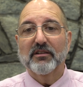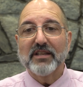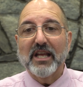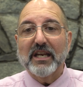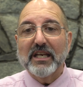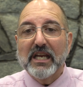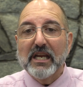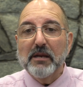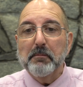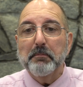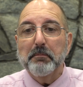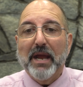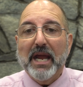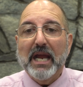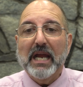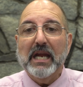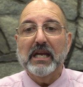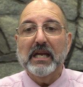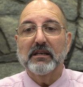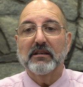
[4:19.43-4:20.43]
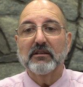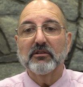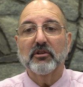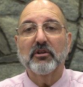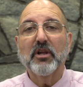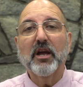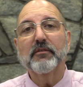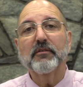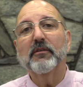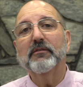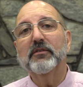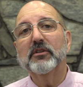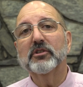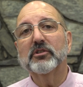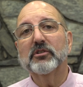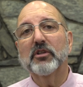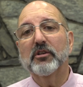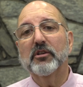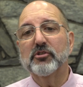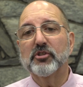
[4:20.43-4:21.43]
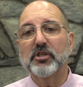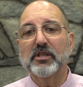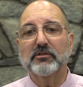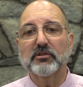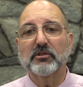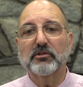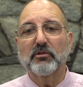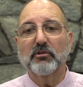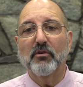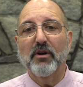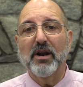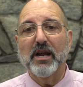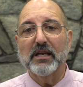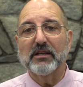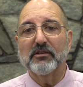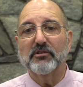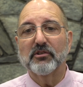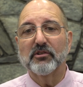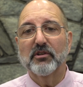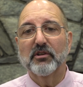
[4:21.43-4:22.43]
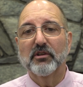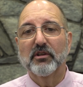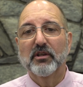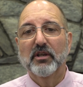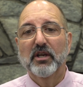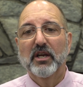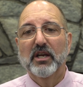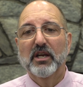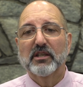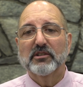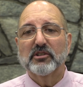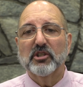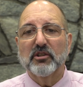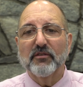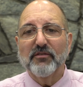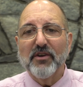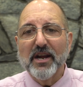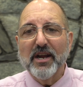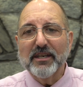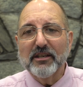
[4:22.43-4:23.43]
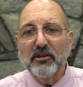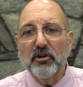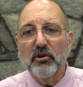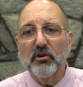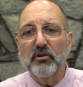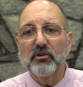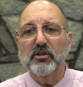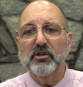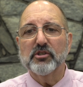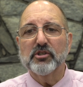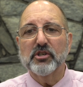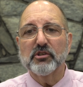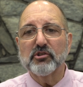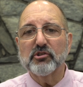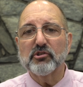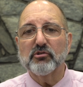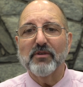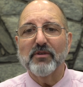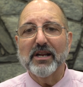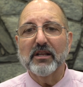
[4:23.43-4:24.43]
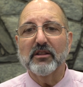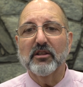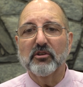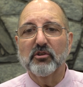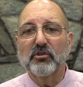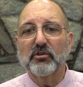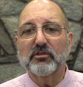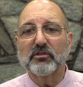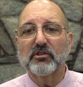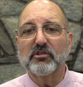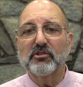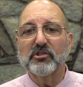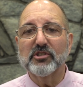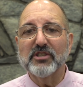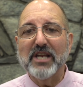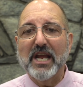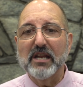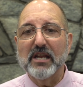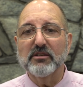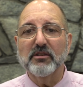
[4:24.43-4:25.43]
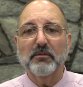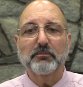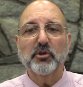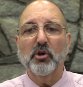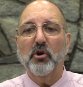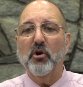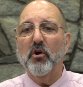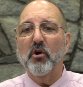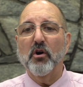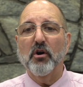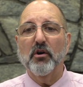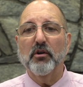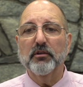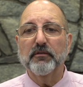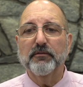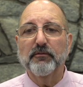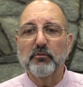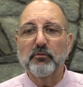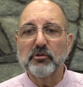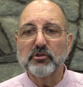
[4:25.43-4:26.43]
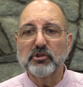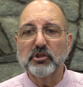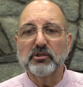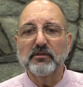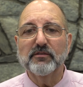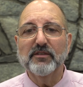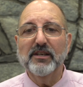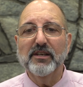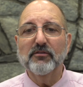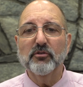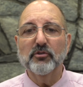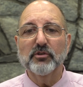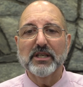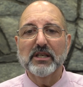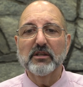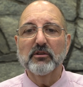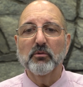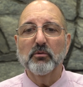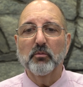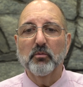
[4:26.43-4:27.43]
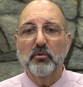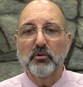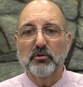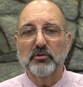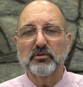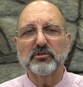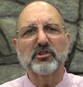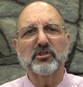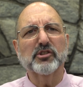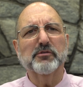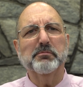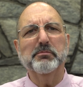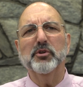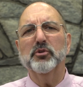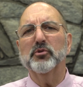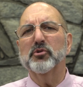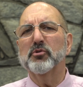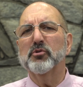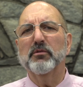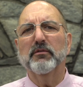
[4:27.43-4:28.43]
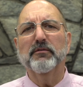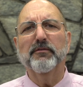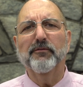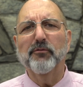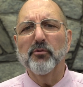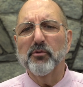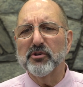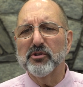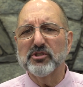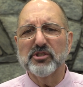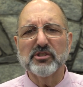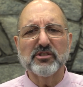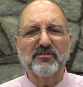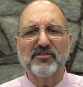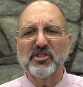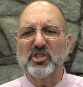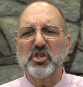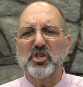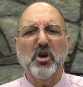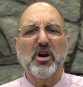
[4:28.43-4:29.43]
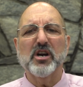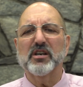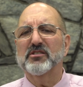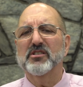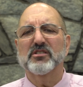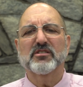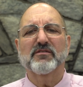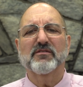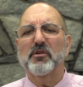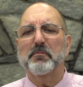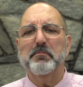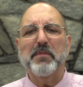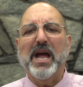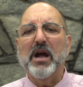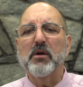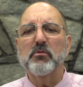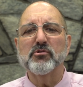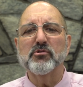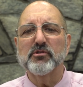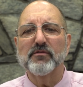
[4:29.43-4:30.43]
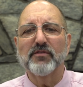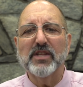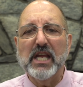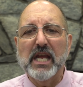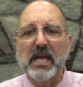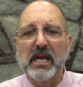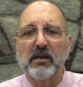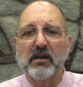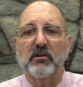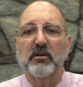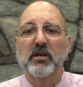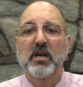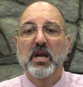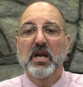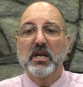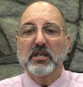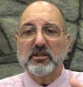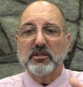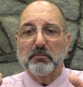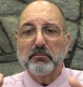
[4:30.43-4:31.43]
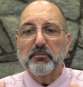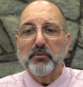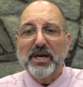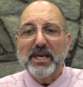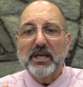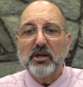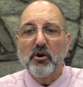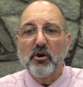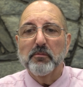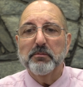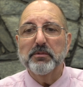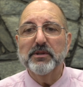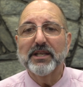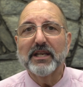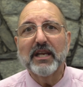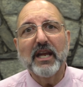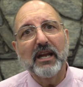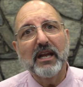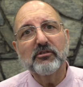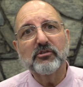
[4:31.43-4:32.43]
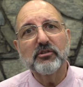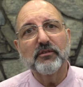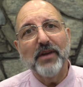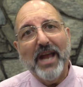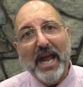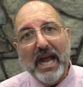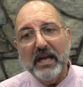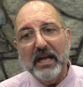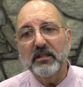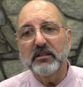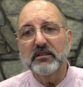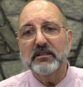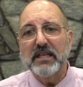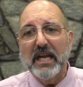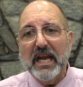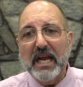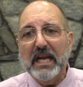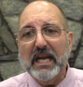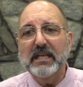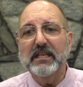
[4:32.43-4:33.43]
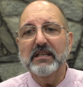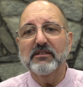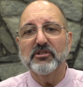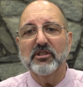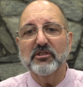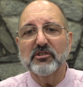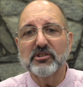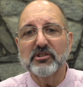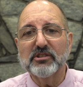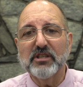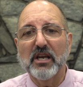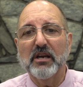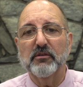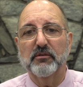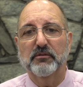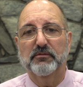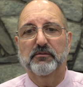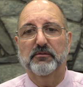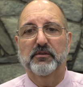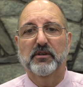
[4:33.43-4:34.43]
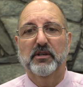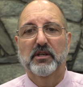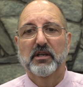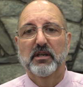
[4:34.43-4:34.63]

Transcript: that he paid in the life of his son, Jesus Christ, the divine courage and strength it took to stand up to all the forces of evil in the world, the spiritual forces of the darkness, of the powers of the air, to break open the gates of hell and Hades itself